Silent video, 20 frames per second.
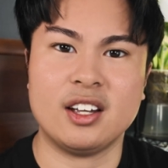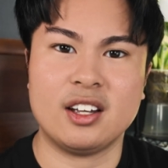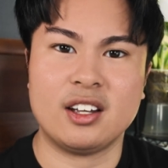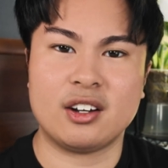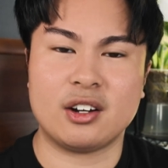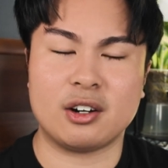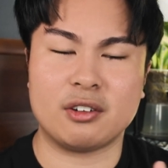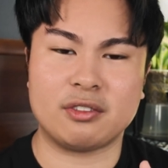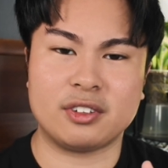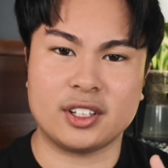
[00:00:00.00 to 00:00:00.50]

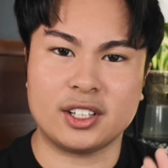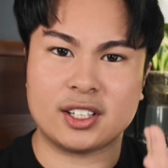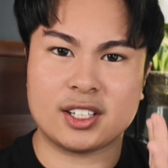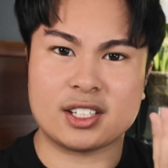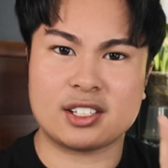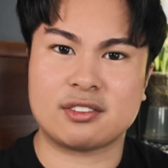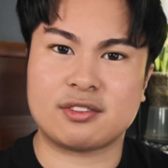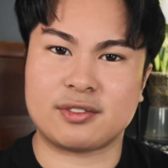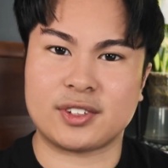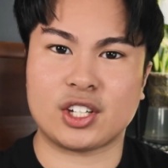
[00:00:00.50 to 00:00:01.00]
Hopefully this
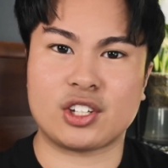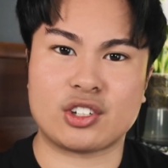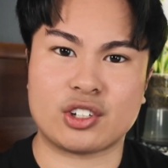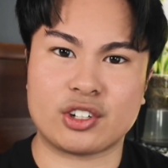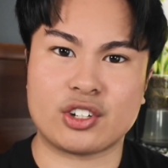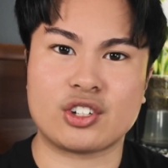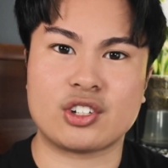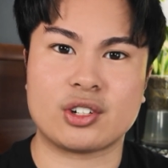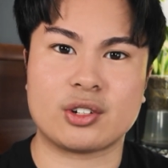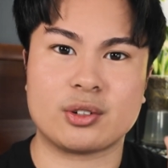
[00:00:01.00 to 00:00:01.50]
picture
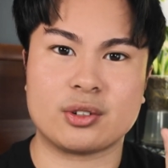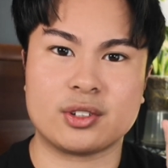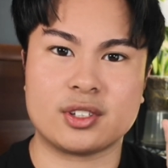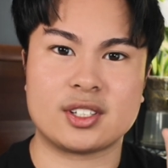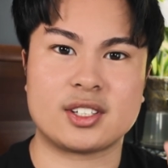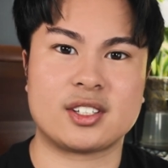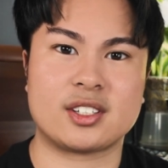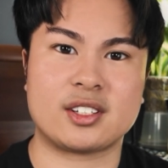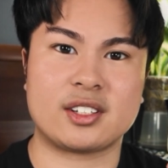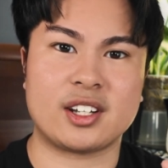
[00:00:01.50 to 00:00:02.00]

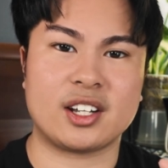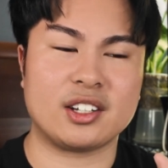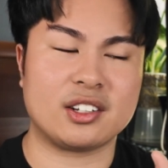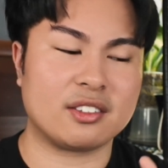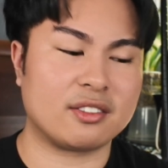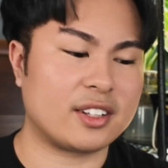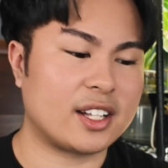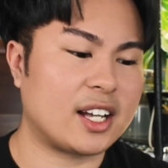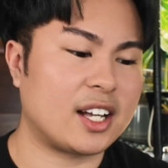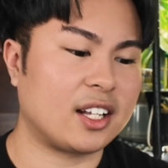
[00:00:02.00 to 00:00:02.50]
shows kind of
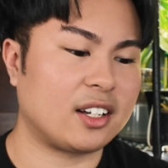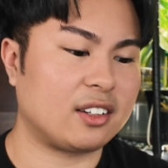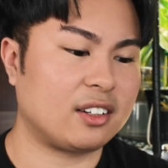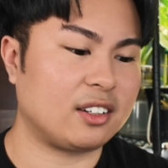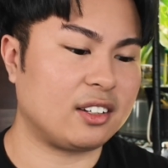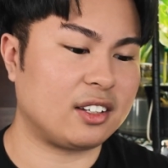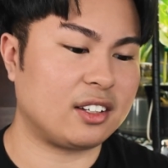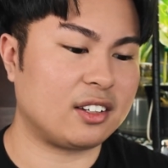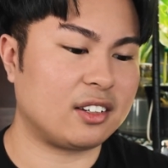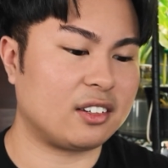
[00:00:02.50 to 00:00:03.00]
that
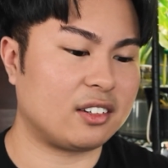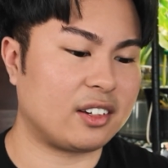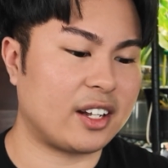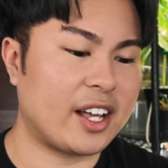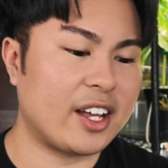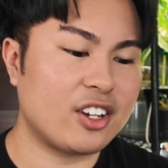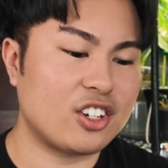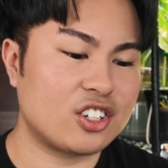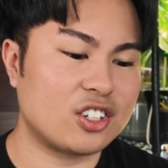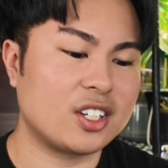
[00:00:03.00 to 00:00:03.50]
in
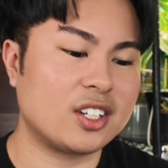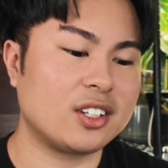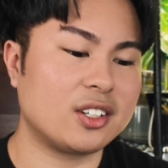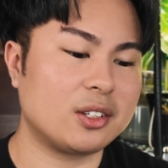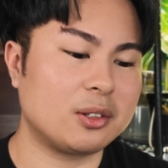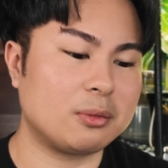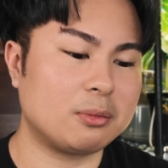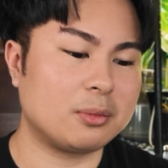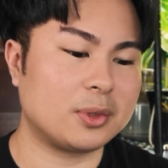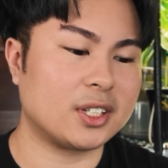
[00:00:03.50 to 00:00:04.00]

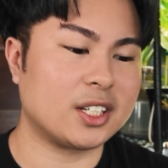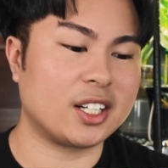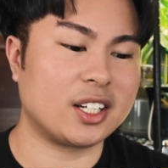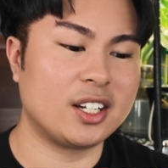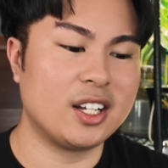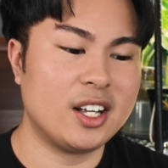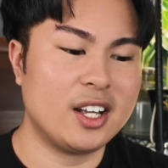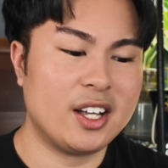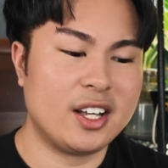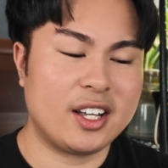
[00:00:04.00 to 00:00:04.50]
action, but
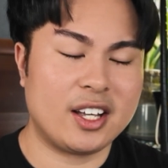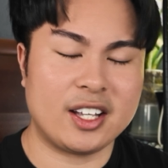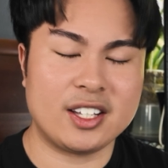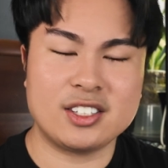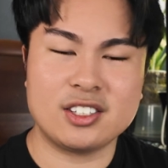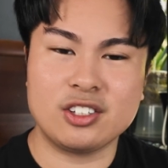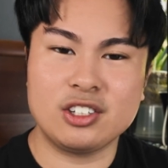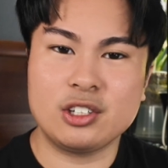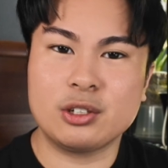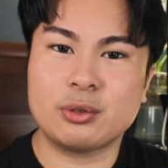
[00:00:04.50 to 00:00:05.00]
it's
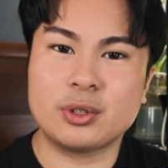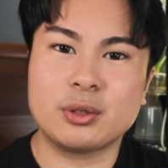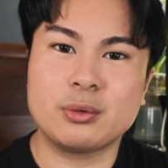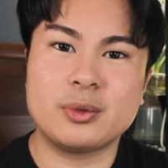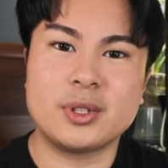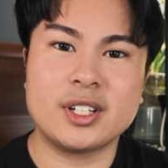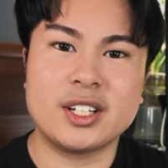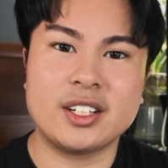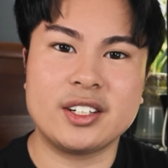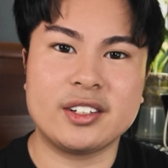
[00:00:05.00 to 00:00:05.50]
a newer
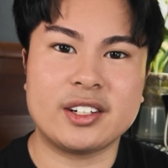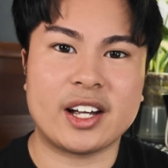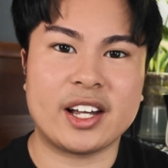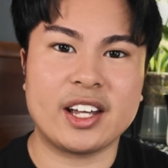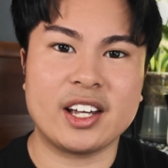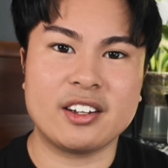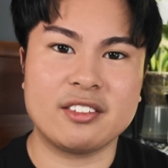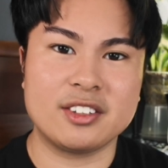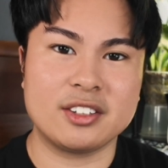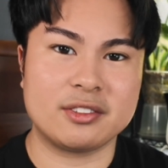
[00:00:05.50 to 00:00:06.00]
one. I
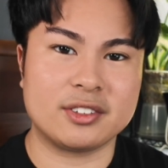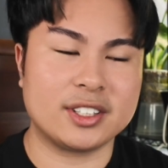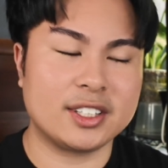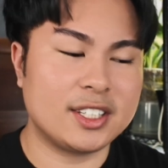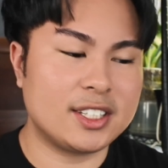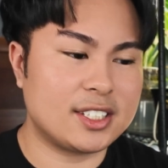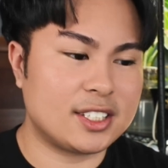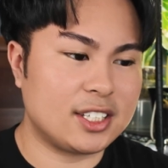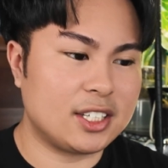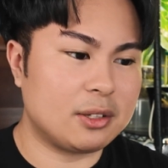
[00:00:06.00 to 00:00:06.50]
haven't really
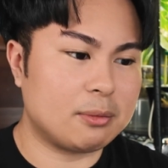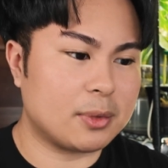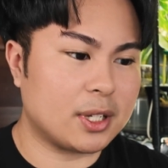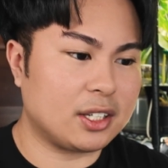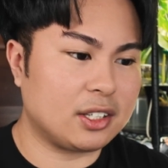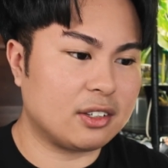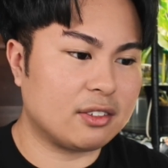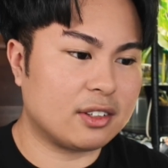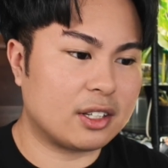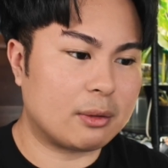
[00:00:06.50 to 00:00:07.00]
seen
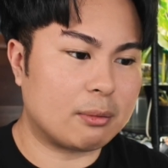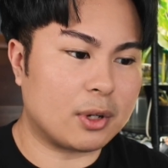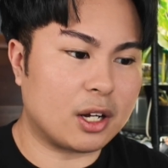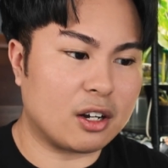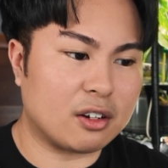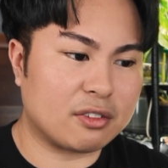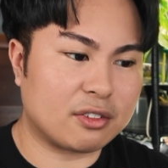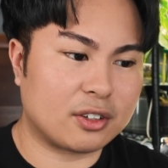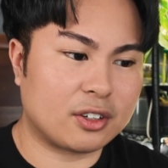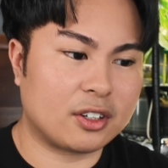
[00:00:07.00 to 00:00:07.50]
many of them
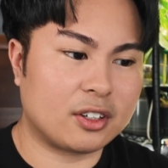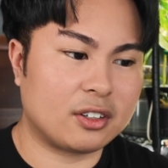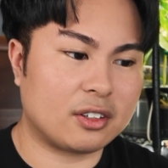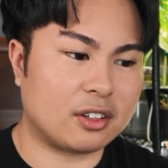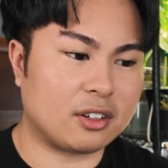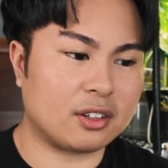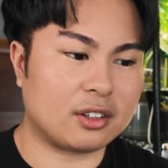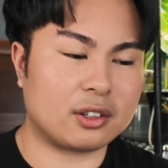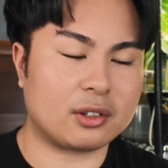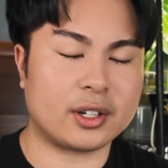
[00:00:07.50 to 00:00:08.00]
offered,
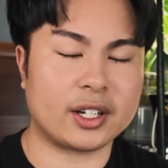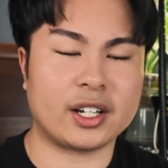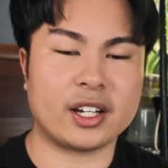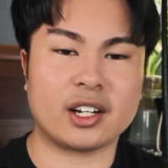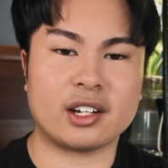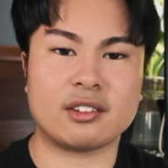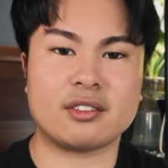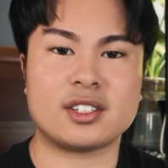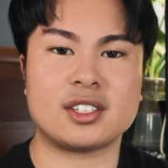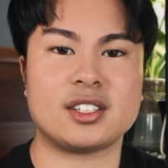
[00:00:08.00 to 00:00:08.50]
although I
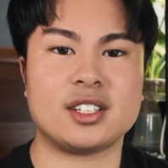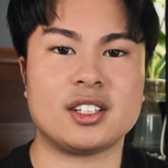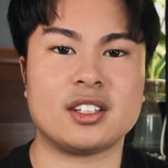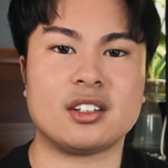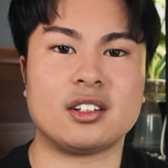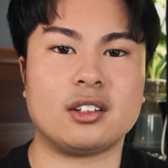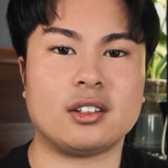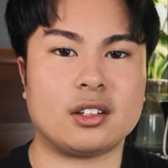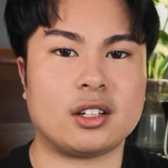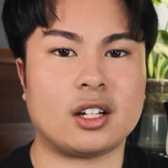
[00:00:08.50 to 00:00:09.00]
have seen a
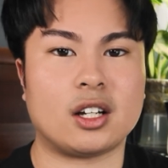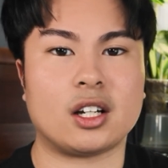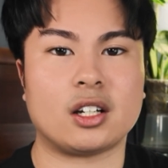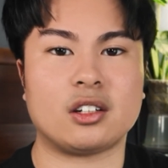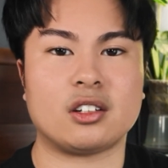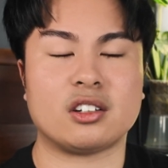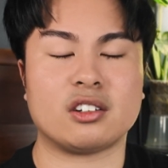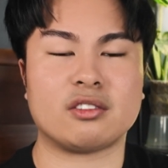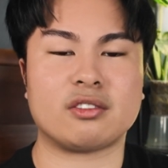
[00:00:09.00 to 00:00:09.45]
lot of